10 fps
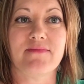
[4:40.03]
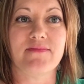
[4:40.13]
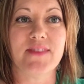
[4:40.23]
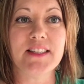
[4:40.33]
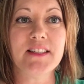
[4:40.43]

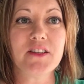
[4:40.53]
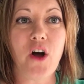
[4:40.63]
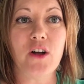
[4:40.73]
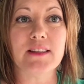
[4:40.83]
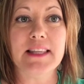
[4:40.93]
This is
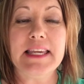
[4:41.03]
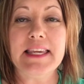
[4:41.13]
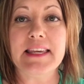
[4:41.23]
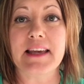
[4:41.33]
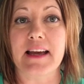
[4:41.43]
called
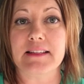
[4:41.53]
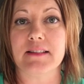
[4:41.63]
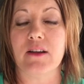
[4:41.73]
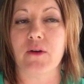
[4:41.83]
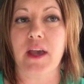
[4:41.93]
leaky gut,
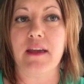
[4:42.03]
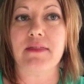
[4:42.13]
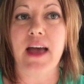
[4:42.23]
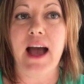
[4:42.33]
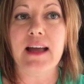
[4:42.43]
okay?
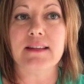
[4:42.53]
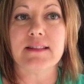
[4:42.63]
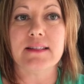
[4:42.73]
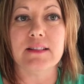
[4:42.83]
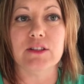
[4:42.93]
That
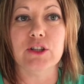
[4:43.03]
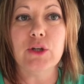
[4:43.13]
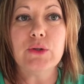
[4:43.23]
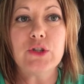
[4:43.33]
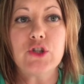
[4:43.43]

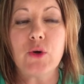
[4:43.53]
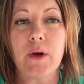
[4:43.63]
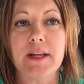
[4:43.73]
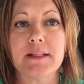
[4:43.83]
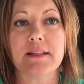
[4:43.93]
loose
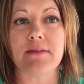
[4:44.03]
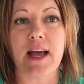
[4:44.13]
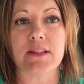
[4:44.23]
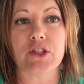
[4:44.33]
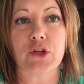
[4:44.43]
joints,
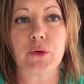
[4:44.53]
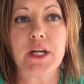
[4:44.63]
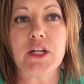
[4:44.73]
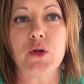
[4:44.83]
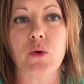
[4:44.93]
that
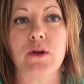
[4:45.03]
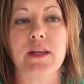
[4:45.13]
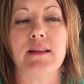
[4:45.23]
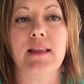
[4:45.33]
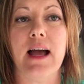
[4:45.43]
screen door
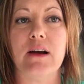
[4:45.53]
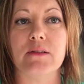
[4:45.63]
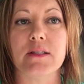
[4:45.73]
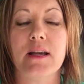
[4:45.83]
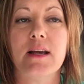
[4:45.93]
that
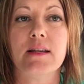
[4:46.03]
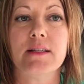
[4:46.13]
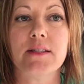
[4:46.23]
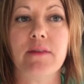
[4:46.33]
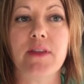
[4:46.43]
allows
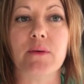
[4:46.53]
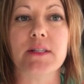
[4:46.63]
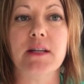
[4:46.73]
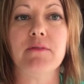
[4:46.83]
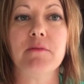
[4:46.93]
stuff that was
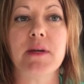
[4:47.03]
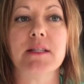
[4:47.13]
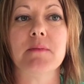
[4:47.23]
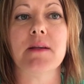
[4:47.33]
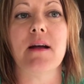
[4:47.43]
never
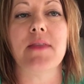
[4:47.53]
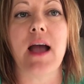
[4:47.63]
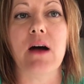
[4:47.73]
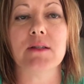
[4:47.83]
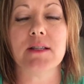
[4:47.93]
meant to be on the
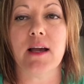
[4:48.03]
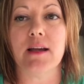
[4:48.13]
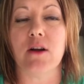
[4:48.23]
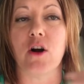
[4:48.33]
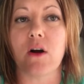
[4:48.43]

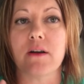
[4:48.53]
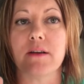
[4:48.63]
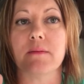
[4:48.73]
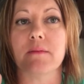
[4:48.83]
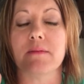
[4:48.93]
outside, or
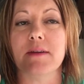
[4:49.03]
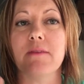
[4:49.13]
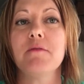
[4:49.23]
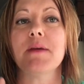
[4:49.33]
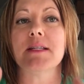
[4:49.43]

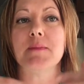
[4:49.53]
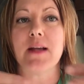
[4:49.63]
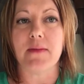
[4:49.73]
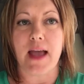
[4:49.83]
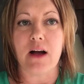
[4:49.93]
never meant to be
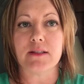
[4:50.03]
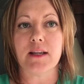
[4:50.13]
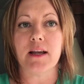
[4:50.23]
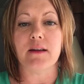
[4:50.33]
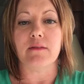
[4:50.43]
on the
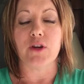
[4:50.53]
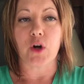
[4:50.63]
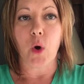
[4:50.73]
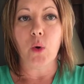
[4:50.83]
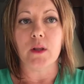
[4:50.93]
outside of your
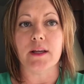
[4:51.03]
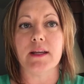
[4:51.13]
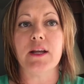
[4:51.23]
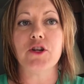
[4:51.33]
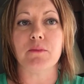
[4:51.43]
colon
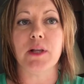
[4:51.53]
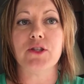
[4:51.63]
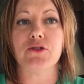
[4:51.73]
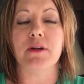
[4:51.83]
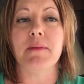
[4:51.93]
in your
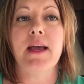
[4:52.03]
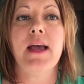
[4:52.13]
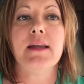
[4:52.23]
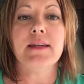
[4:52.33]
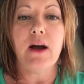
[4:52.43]
bloodstream
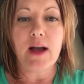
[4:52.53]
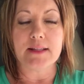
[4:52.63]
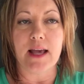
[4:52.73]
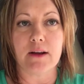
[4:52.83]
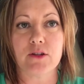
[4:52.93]
now has
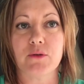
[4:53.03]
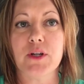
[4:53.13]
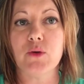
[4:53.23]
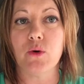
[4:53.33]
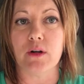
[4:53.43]
that
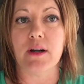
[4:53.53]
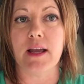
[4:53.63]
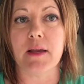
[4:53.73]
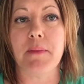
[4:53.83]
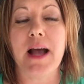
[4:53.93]
screen door
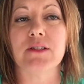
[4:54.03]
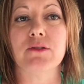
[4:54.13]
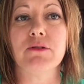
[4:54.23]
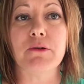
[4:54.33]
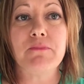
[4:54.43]
and can pass
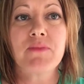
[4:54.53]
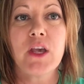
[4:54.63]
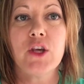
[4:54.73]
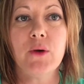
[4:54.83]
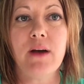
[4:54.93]
through.
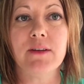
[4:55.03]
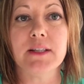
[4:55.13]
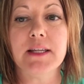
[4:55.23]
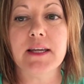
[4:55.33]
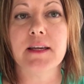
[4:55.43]
You have a
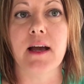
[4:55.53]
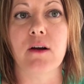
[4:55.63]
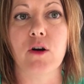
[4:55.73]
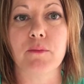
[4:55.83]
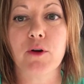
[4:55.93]
leaky gut
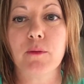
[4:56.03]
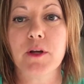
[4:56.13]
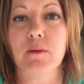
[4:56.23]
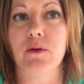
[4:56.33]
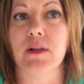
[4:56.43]
or
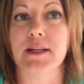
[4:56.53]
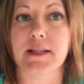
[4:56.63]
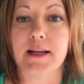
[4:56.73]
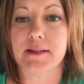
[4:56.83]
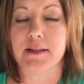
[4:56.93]
permeable
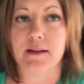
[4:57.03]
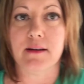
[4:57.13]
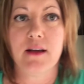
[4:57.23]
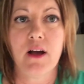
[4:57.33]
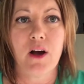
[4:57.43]
intestine.
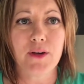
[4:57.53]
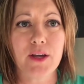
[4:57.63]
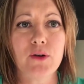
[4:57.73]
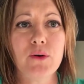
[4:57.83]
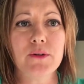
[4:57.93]
Okay,
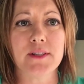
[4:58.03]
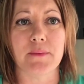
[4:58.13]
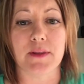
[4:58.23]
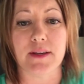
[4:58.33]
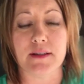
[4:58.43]
Google
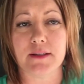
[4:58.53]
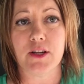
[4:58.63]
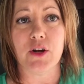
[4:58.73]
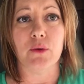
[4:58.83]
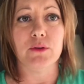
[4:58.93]
some of this,
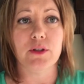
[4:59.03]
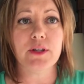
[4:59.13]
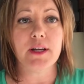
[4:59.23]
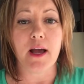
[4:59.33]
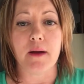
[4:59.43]
you know,
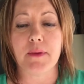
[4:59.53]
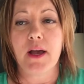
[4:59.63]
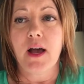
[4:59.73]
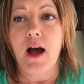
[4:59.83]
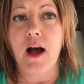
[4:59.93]
look it up.
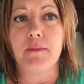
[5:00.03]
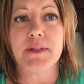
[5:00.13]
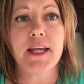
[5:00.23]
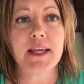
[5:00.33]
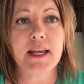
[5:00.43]

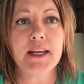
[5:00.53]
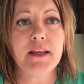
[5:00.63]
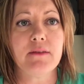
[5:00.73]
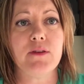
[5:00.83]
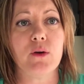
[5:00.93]
Take
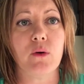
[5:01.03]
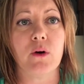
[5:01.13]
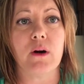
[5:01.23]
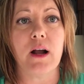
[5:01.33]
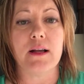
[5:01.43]
any of
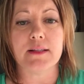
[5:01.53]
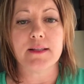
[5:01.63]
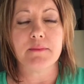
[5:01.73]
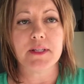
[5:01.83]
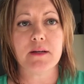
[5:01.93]
your
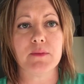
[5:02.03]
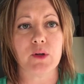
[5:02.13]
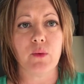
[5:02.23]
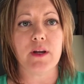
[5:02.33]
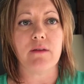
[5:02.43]
symptoms
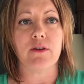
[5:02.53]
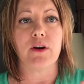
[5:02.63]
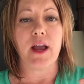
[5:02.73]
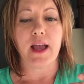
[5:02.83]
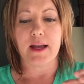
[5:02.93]
or
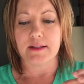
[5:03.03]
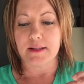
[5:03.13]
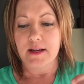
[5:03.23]
whatever and